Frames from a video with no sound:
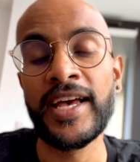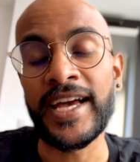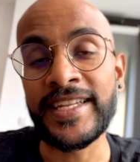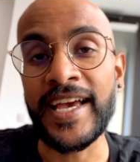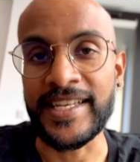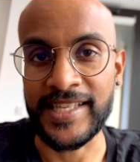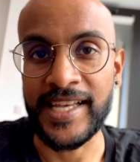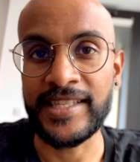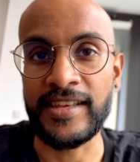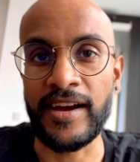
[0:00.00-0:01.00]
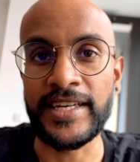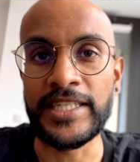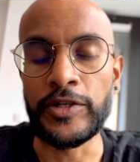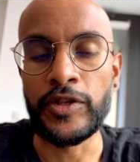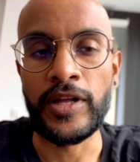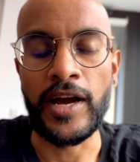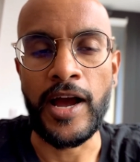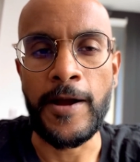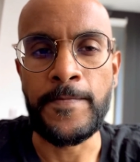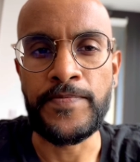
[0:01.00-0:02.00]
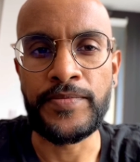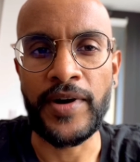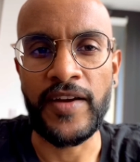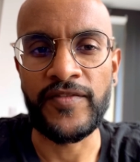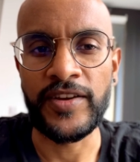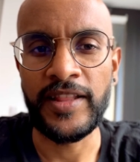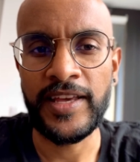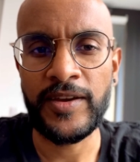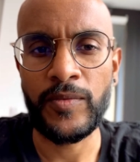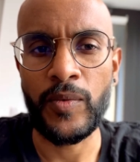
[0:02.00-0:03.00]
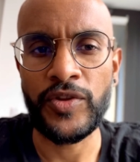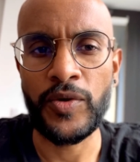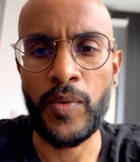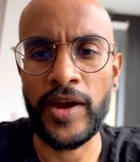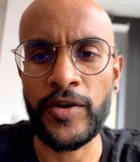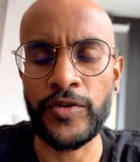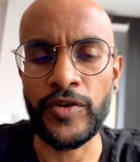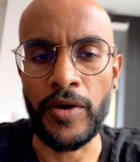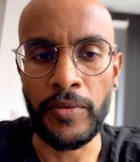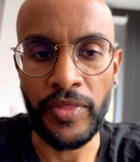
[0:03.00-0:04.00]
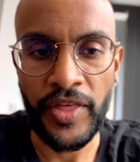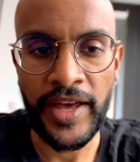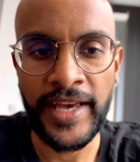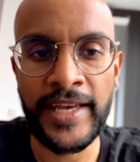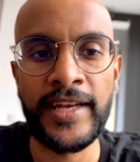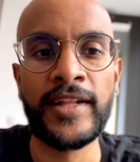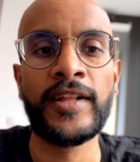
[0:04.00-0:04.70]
And yes, that's the ideal. But I feel like when you're working on your own thing,